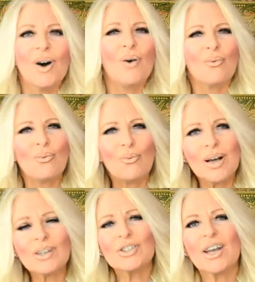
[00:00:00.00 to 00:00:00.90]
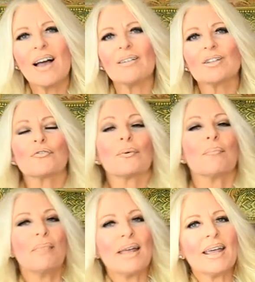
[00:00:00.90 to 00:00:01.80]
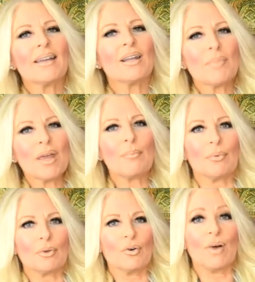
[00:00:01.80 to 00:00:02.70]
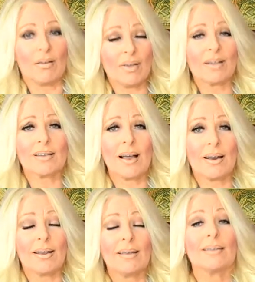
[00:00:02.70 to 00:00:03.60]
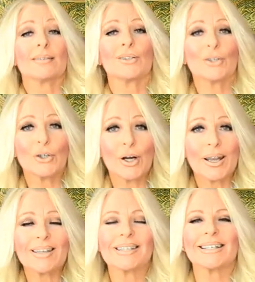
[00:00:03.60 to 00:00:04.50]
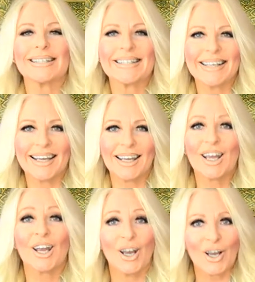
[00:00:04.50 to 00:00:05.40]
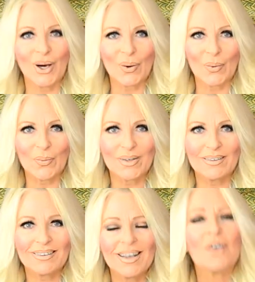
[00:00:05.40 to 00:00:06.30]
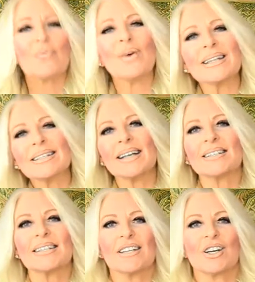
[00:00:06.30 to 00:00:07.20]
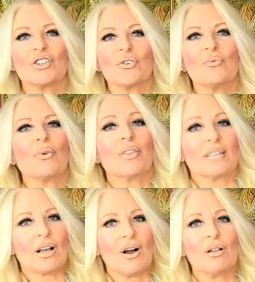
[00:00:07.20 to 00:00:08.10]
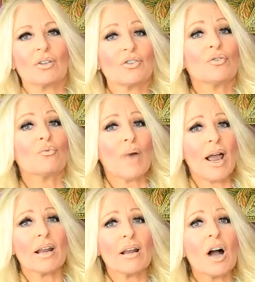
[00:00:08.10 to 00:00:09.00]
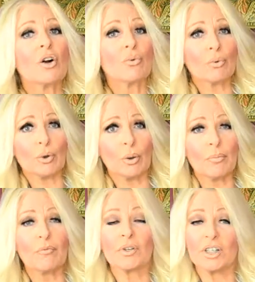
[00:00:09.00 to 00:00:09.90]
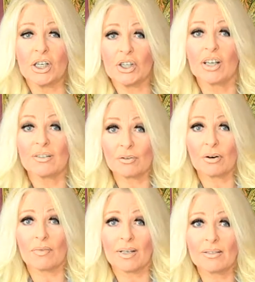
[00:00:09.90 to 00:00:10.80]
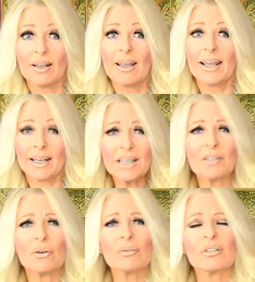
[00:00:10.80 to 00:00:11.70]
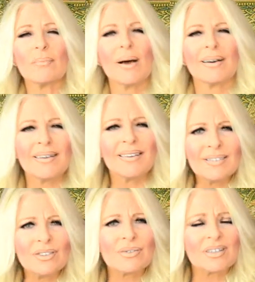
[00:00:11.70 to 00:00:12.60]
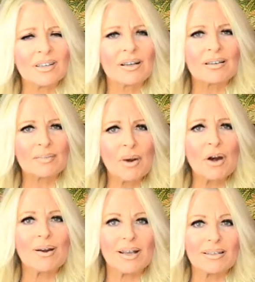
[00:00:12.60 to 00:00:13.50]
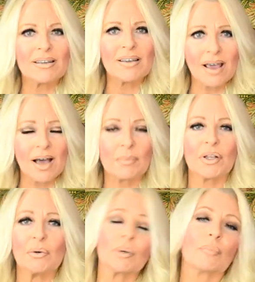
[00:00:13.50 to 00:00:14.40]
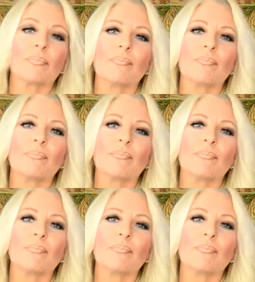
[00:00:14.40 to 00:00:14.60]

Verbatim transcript: One challenge for many people who have anxiety is learning to say no. We discussed this issue with a psychologist who ran a group for teaching assertiveness, and he told us about an interesting experience he had with the group.